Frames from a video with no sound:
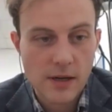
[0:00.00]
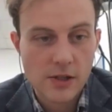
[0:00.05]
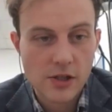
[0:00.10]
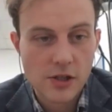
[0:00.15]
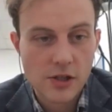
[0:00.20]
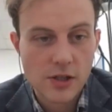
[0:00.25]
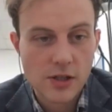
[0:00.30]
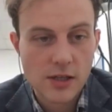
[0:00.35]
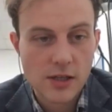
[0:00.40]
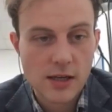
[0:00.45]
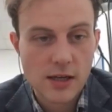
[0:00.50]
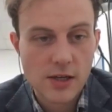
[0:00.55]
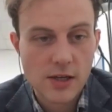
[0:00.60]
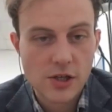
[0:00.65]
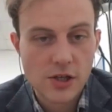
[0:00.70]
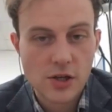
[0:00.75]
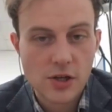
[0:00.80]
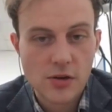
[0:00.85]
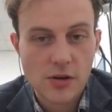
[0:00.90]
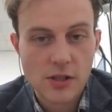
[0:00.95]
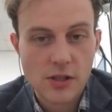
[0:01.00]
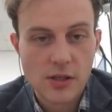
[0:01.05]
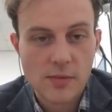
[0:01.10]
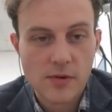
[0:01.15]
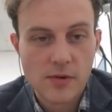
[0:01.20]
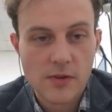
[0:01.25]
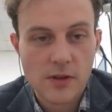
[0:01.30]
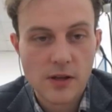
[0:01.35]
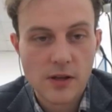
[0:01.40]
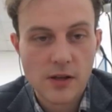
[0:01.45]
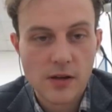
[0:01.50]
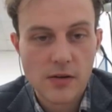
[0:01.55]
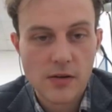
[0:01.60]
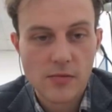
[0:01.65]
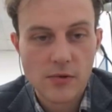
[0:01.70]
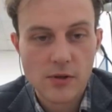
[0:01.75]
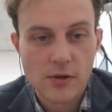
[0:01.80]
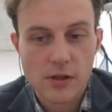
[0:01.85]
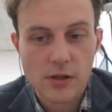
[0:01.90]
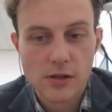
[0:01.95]
I'll just show you some of the
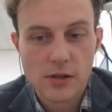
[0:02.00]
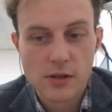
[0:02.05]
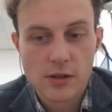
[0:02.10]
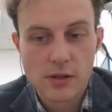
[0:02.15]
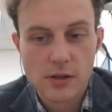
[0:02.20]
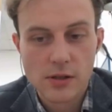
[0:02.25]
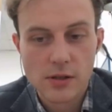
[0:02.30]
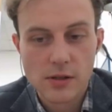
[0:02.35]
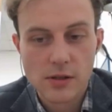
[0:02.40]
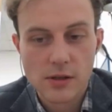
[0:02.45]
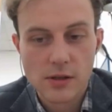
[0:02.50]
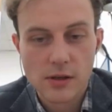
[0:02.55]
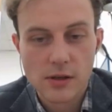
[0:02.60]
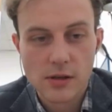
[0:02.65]
results